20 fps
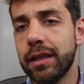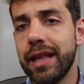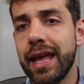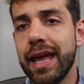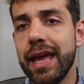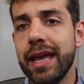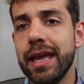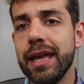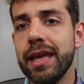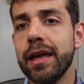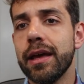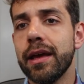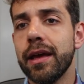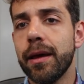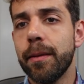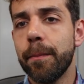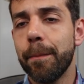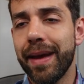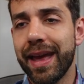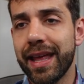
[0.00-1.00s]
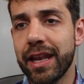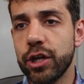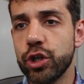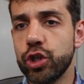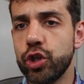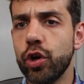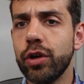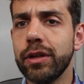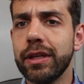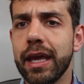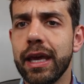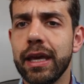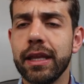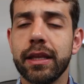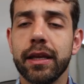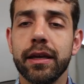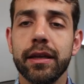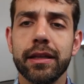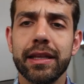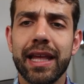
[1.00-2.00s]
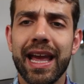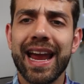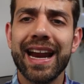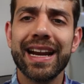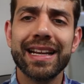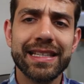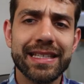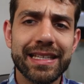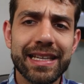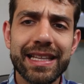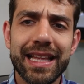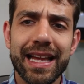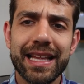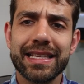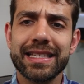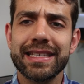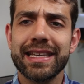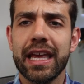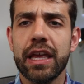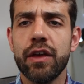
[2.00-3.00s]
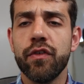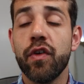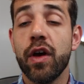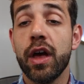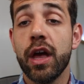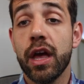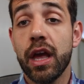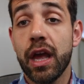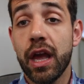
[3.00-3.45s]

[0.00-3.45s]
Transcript: they manage your data, they guarantee that save,